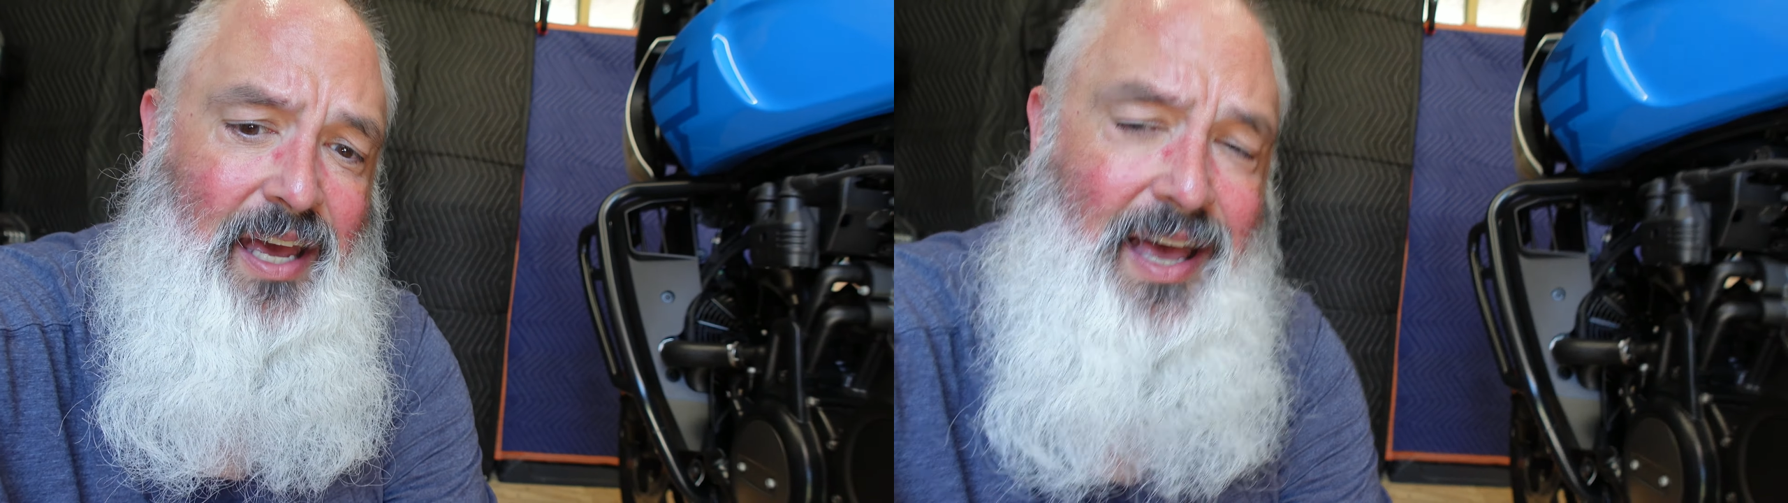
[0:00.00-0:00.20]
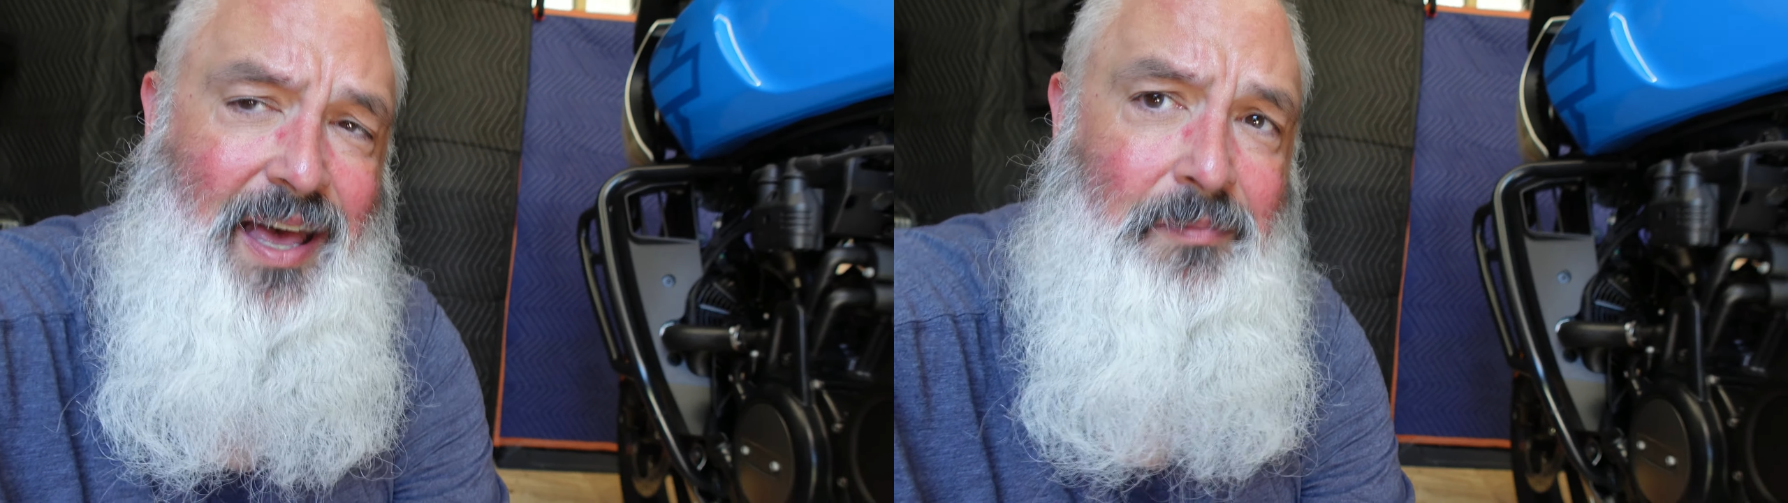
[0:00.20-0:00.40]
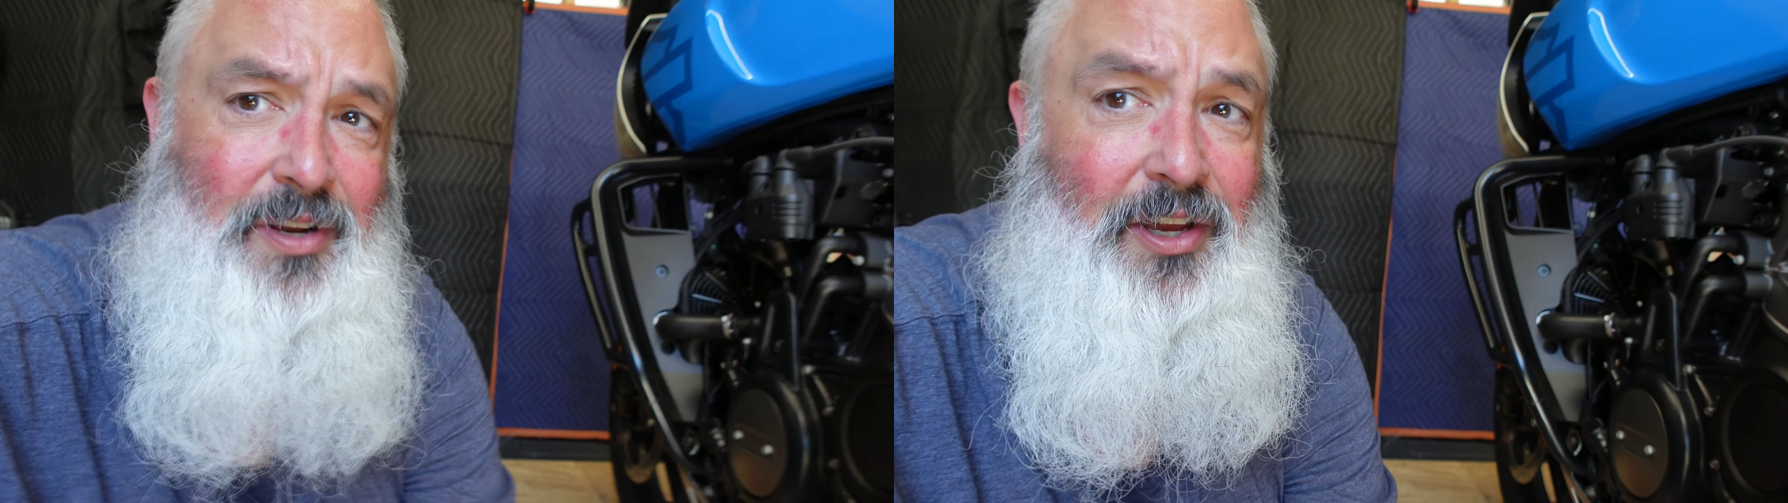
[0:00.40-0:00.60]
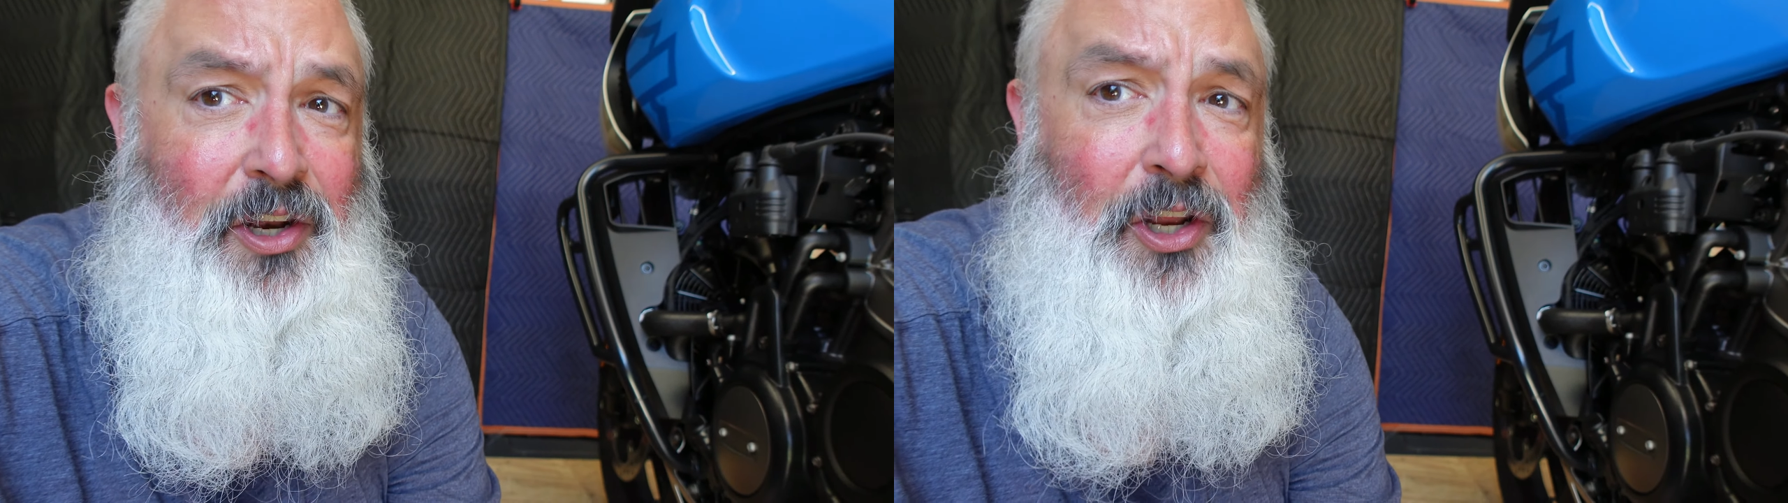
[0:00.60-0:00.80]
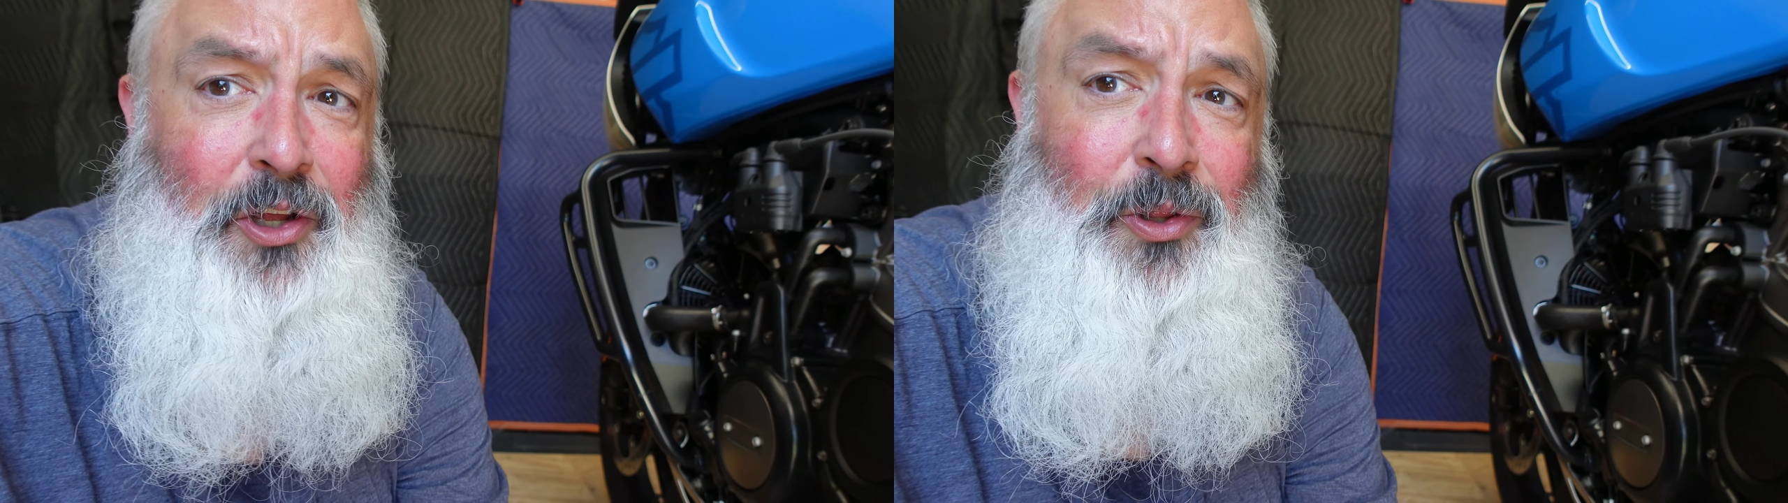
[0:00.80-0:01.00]
I'm not
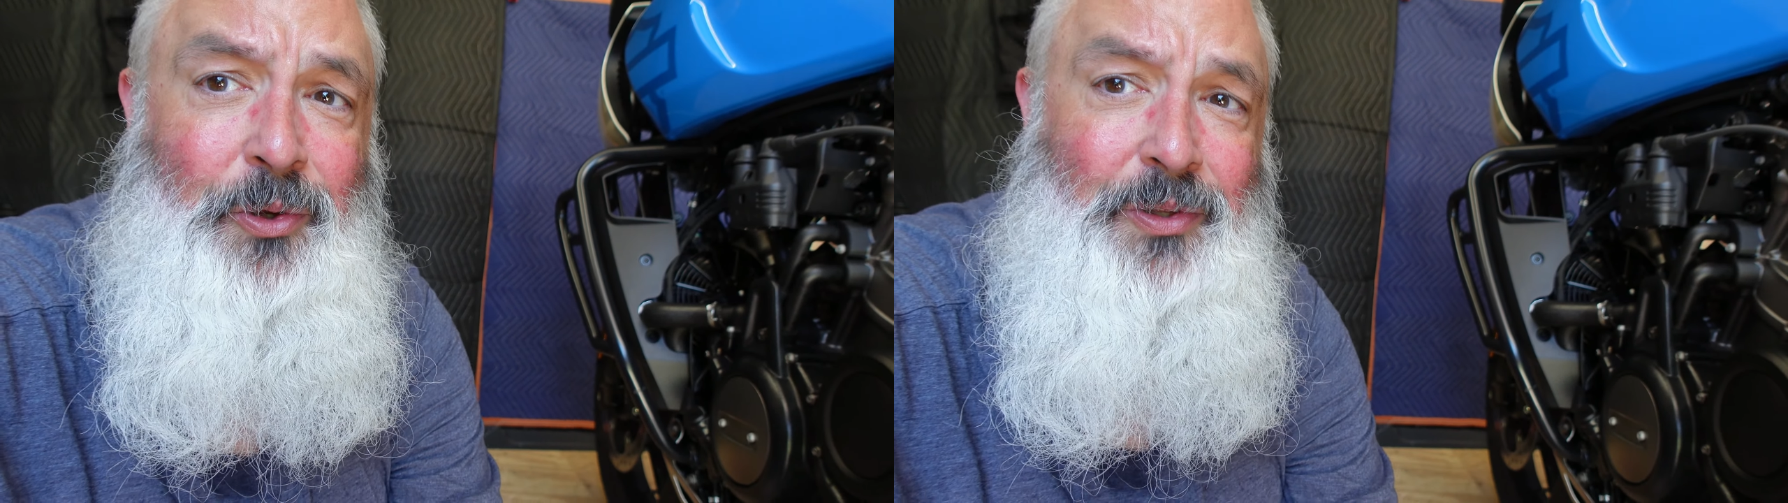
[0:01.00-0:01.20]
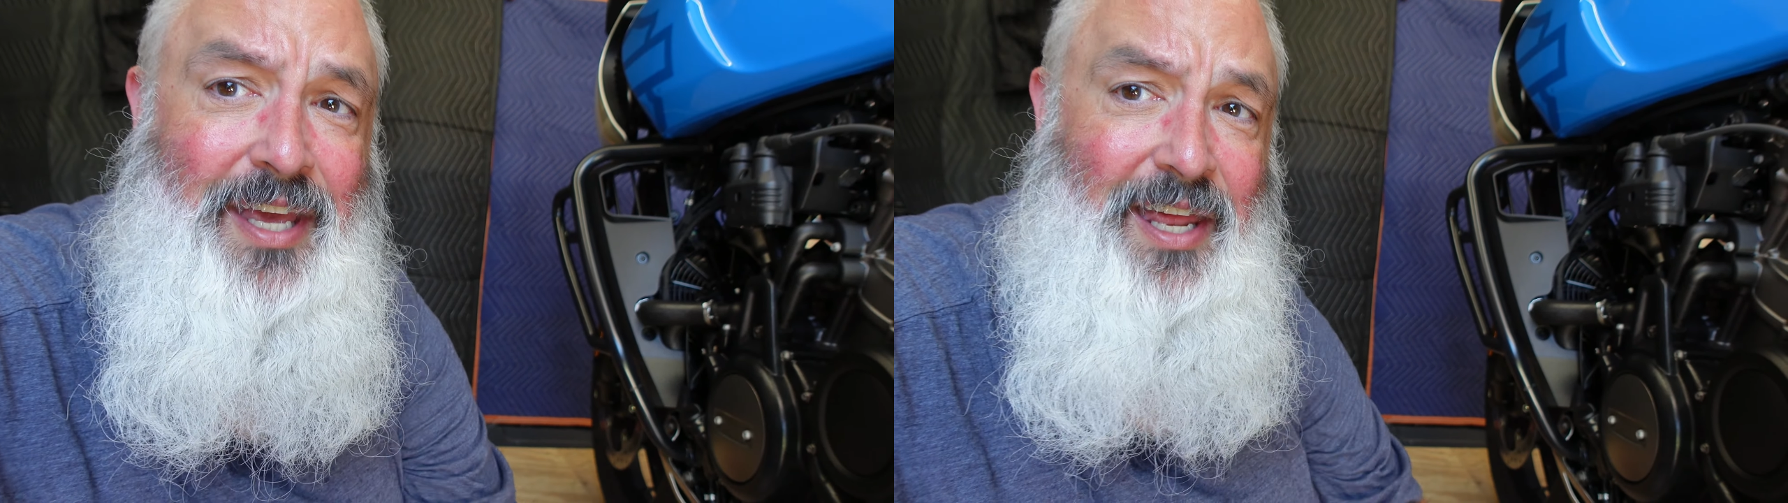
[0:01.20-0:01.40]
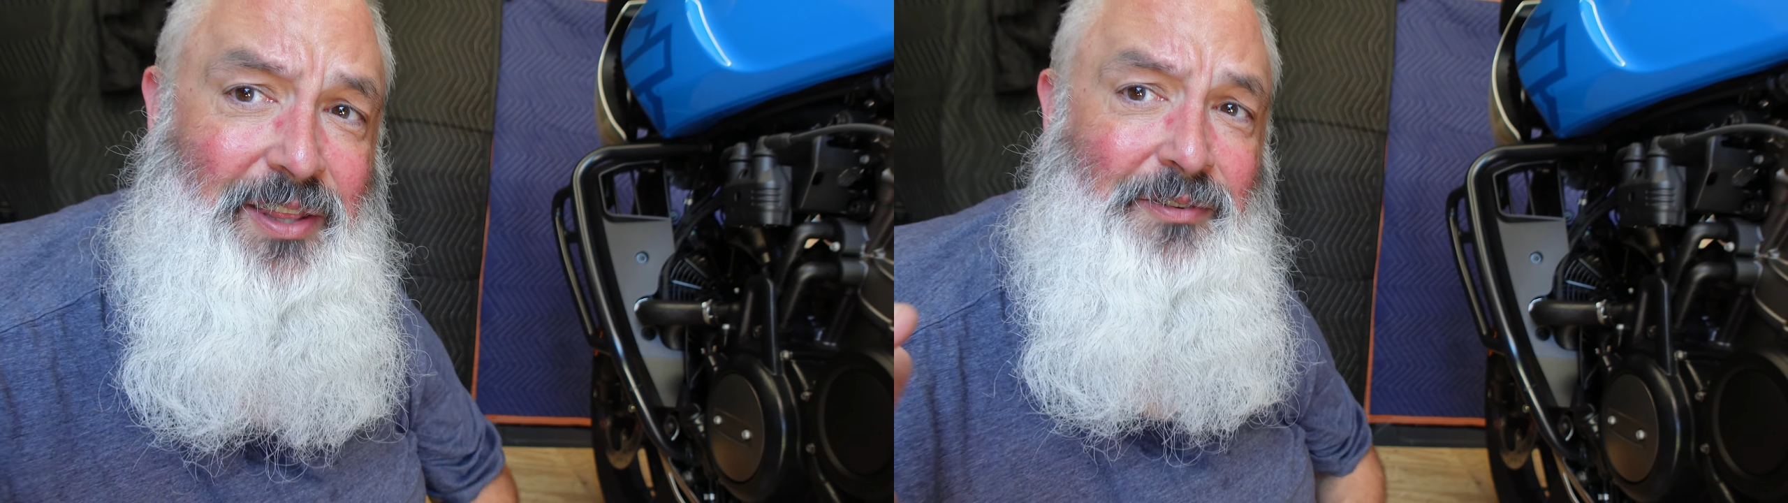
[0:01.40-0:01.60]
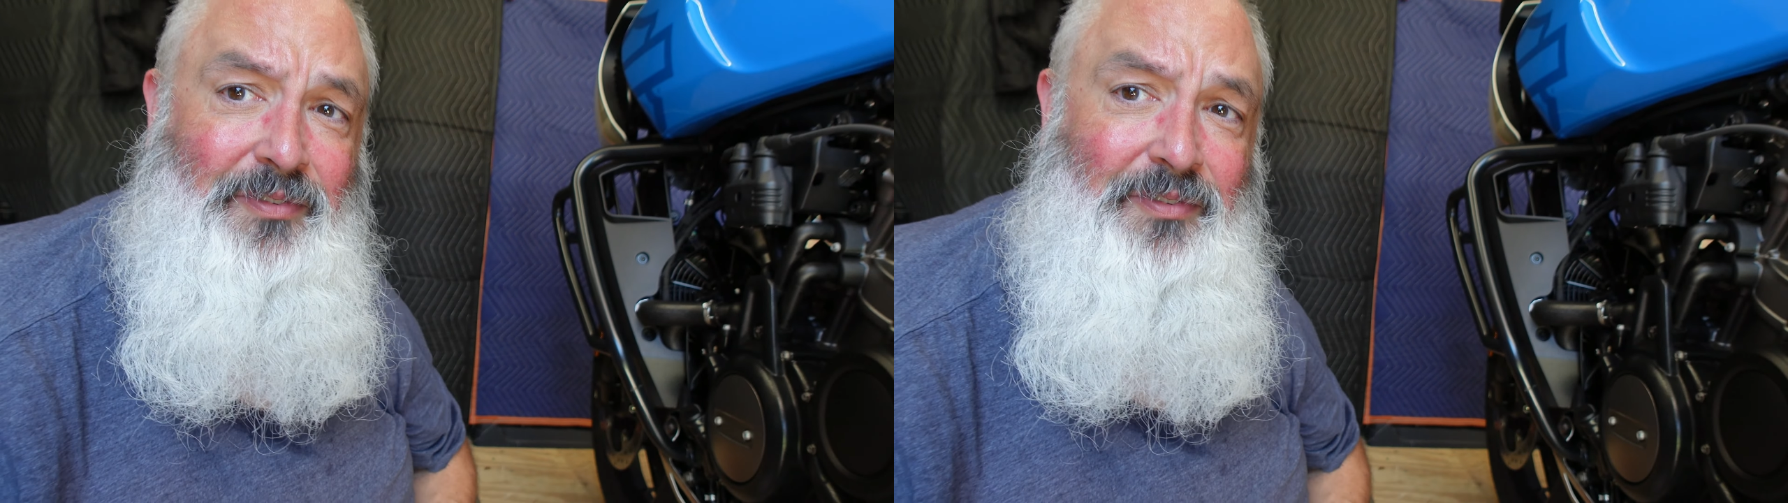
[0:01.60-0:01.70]
going to include that in the